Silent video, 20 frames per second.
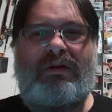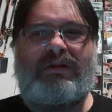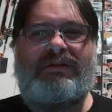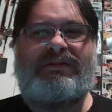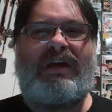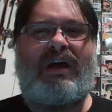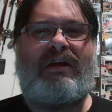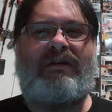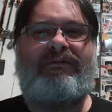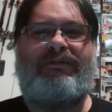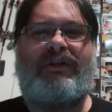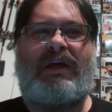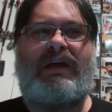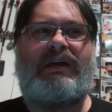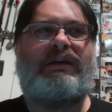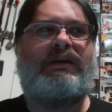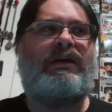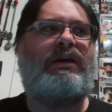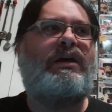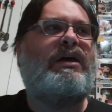It's kind of
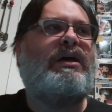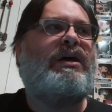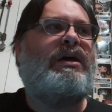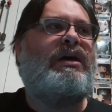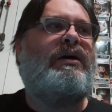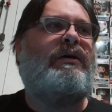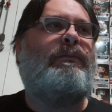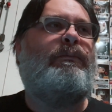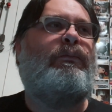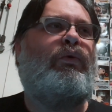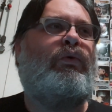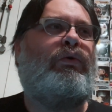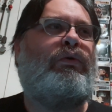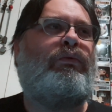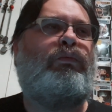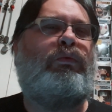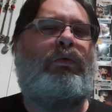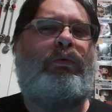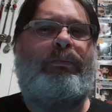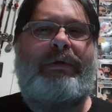like more
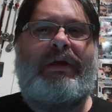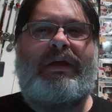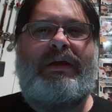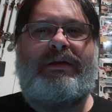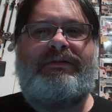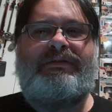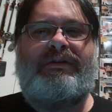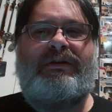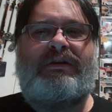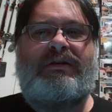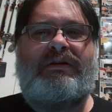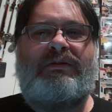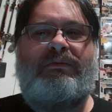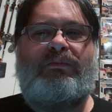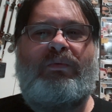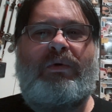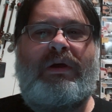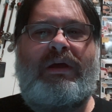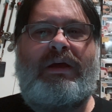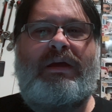romantic
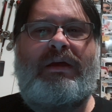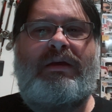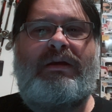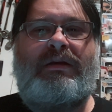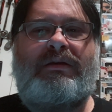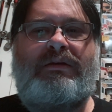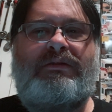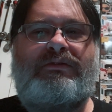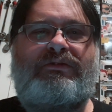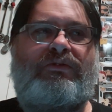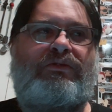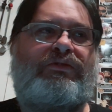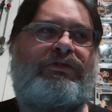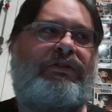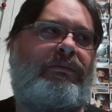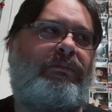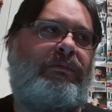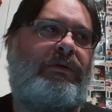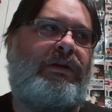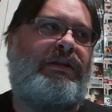in ways or
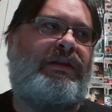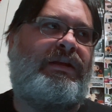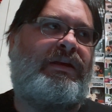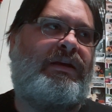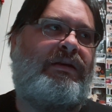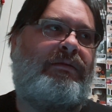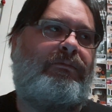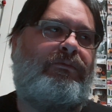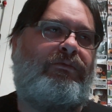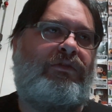something like that.